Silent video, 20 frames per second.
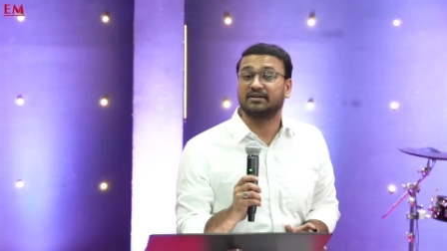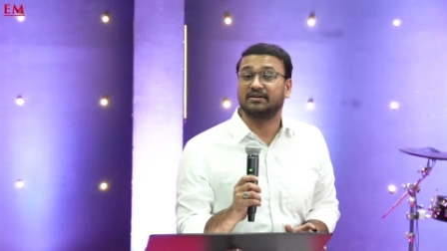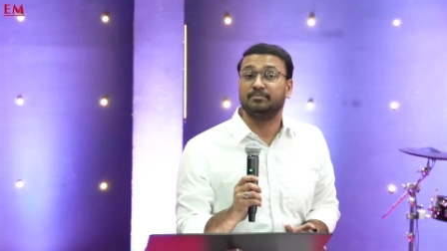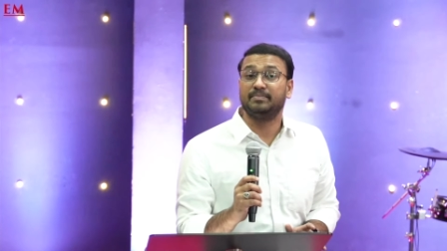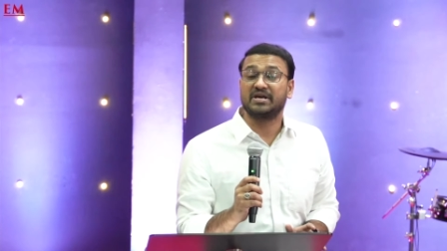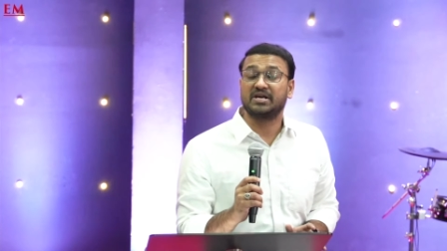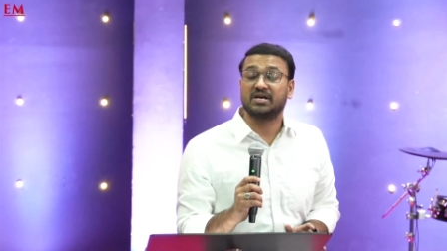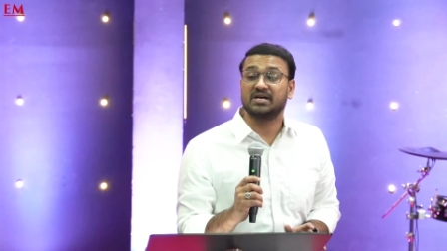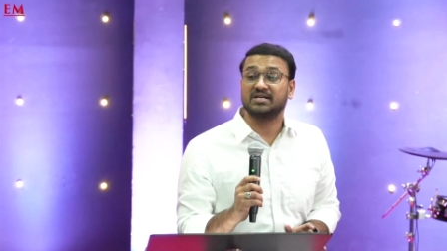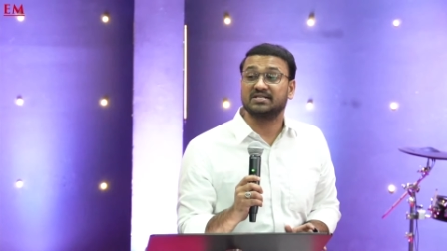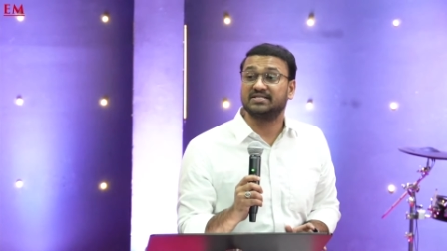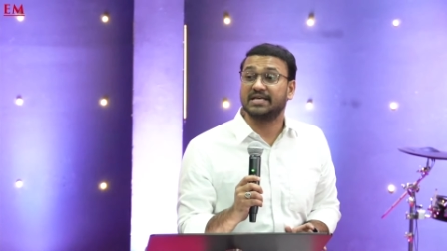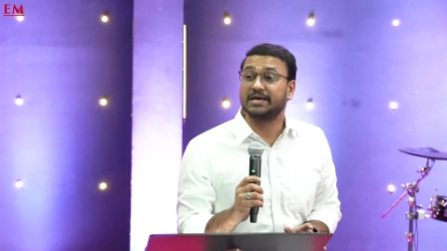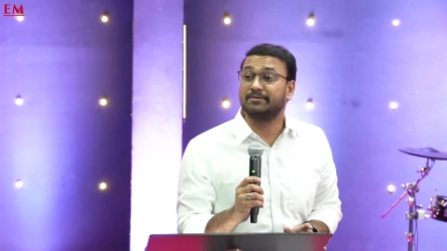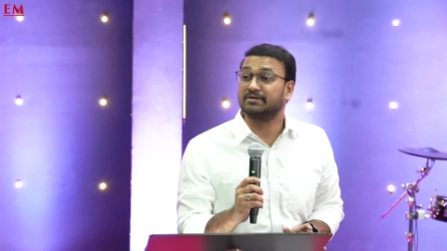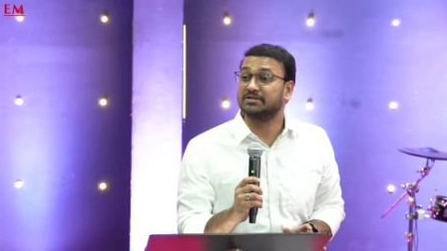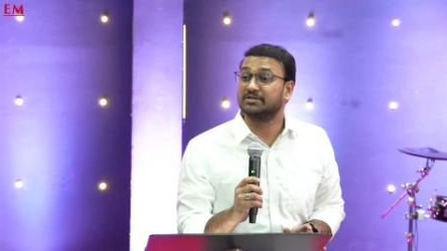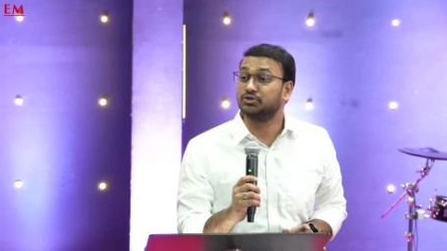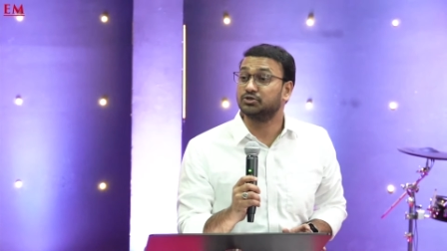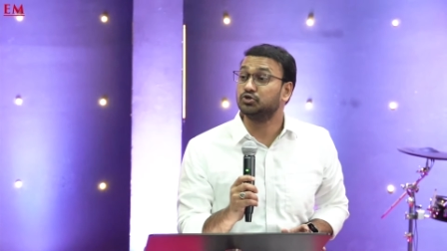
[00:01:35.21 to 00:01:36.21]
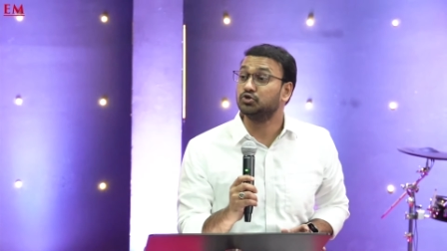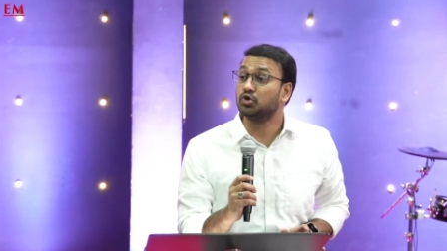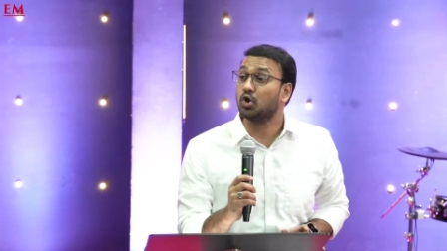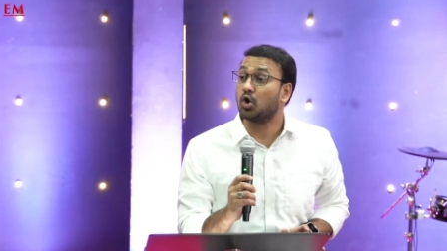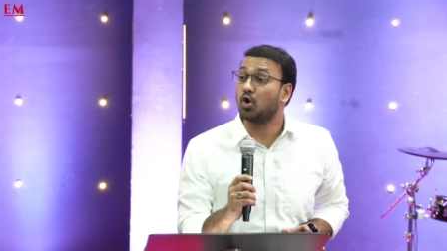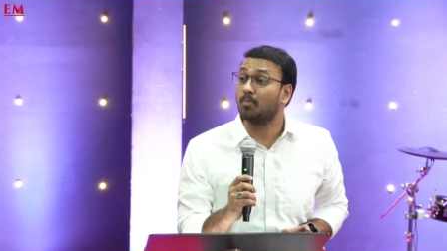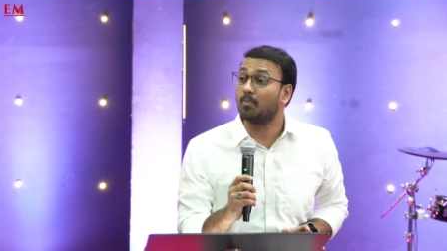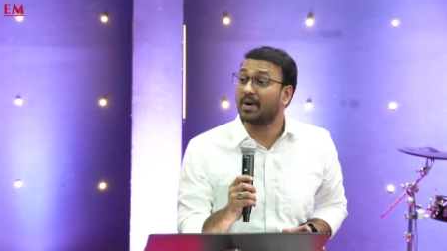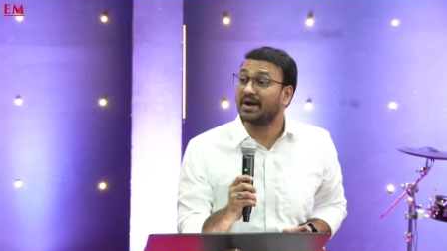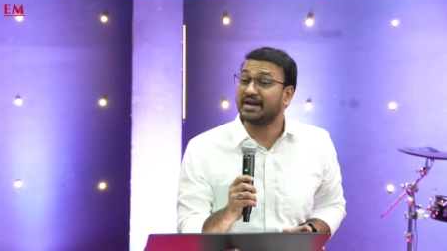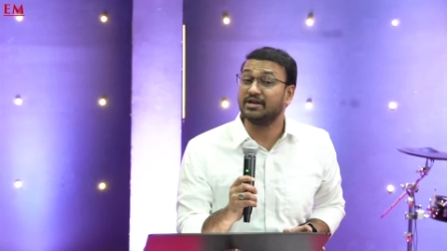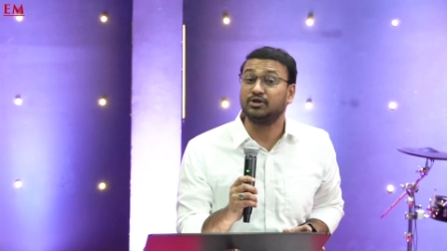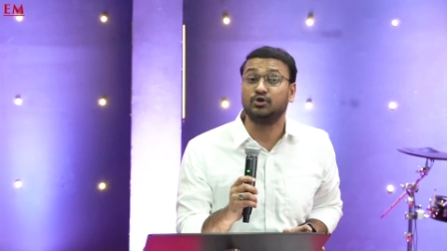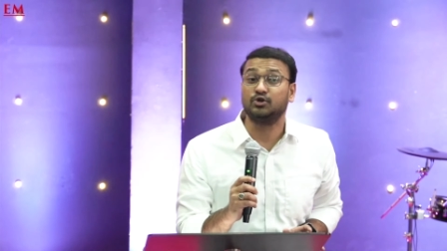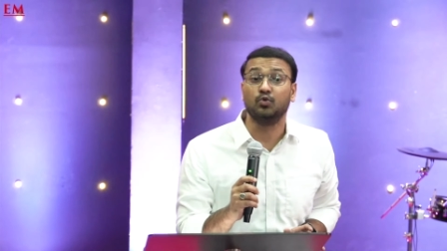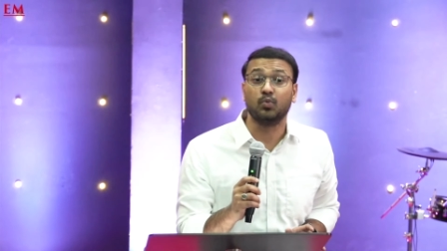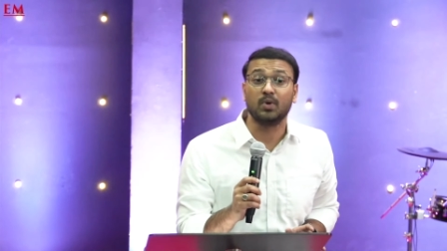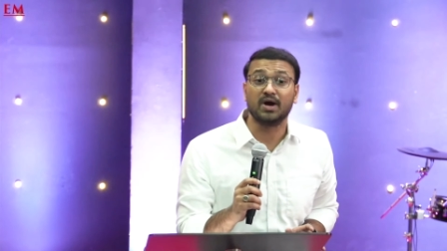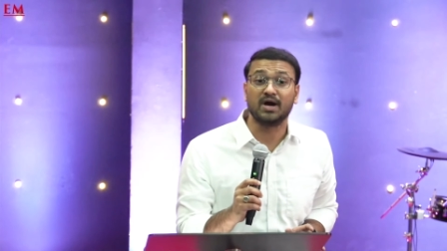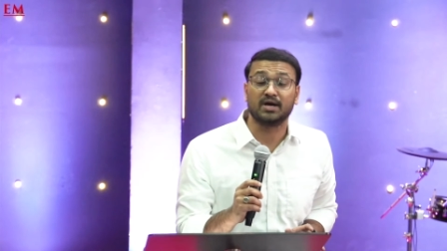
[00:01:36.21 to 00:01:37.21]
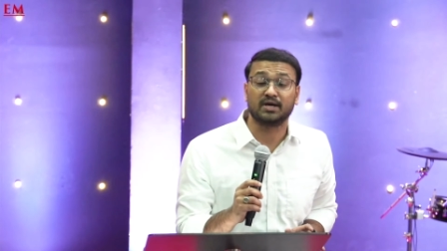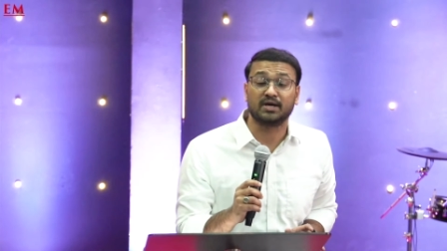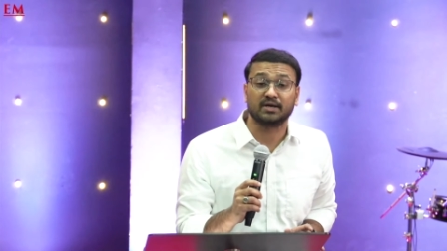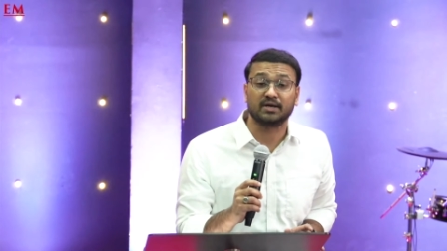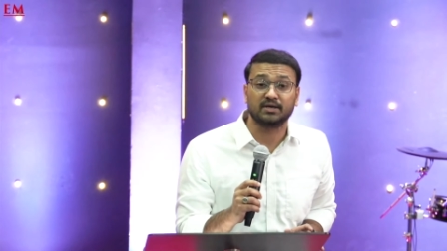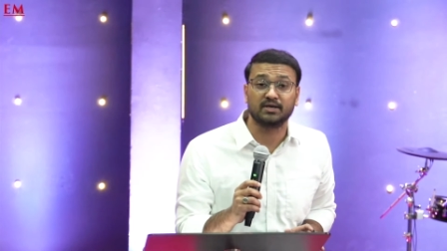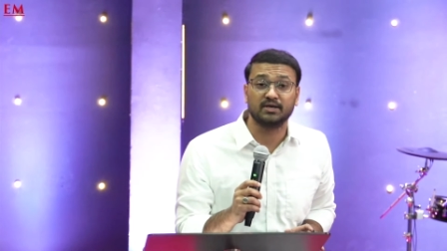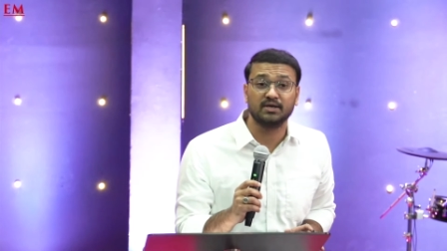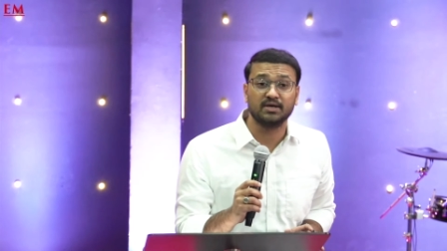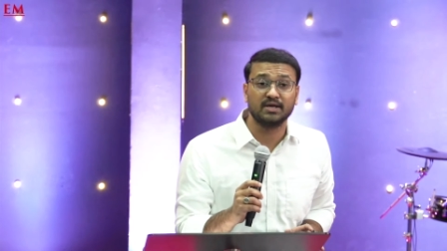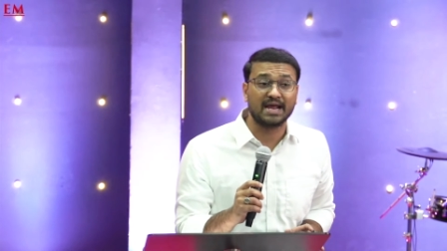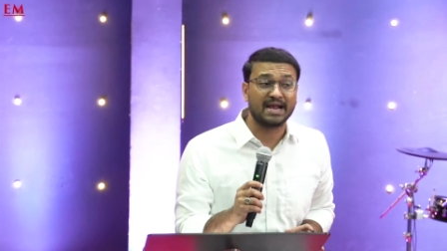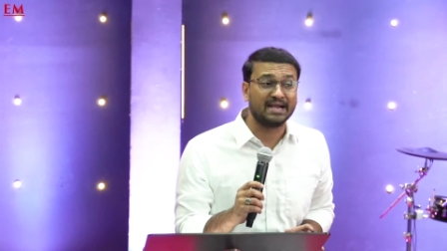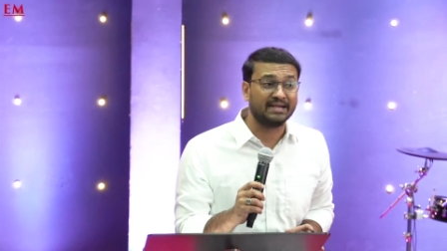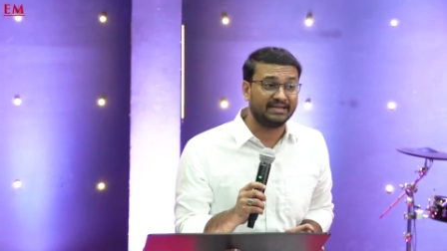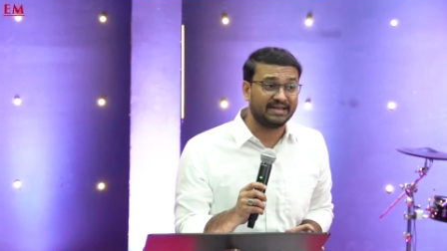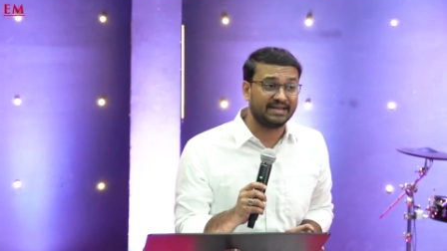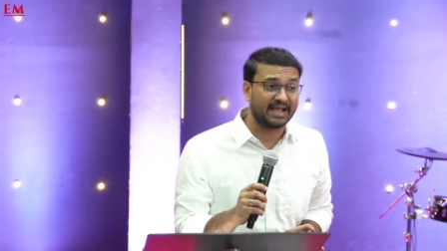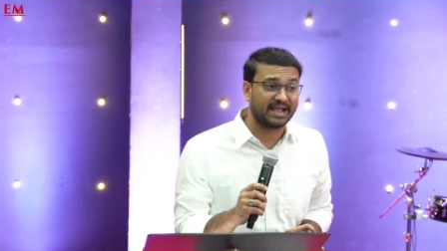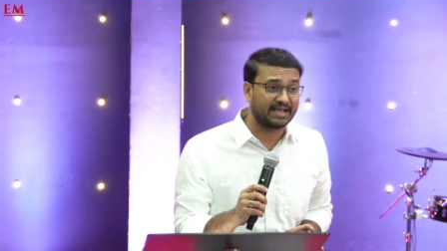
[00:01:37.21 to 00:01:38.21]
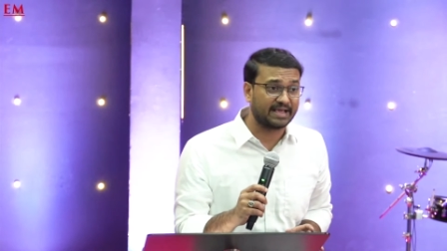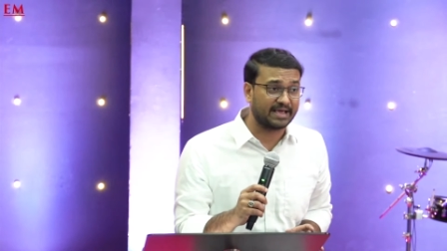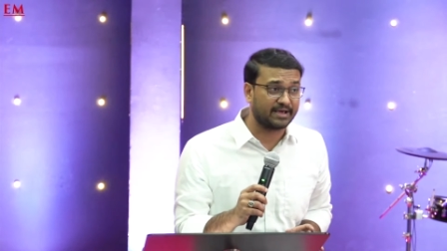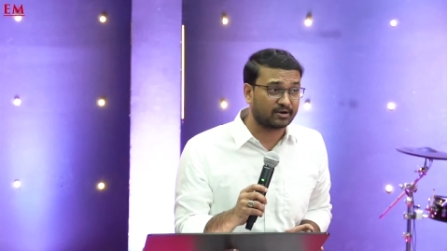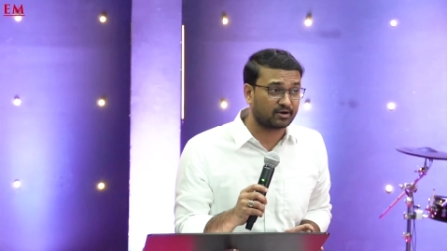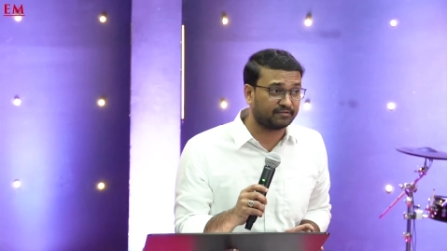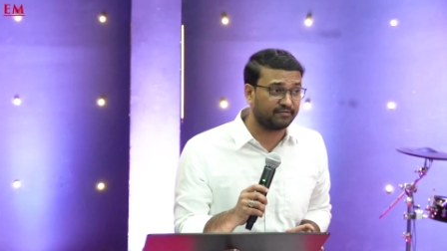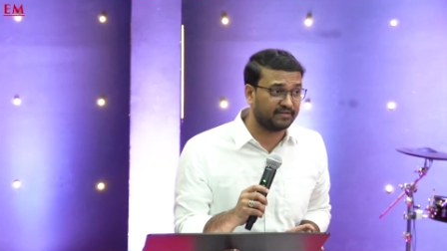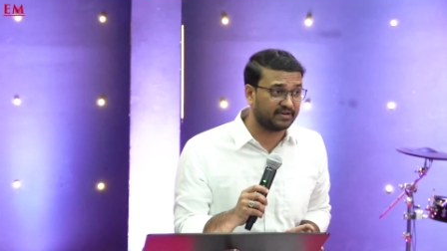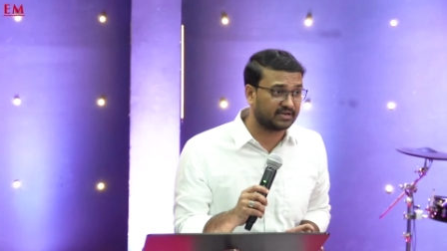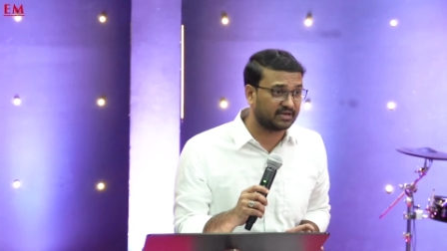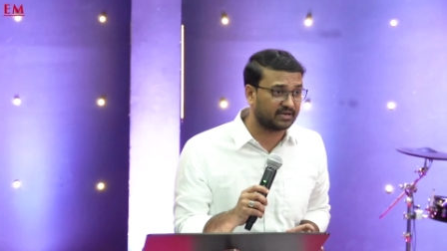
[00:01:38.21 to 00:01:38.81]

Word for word: because there was nobody to work and take care of it.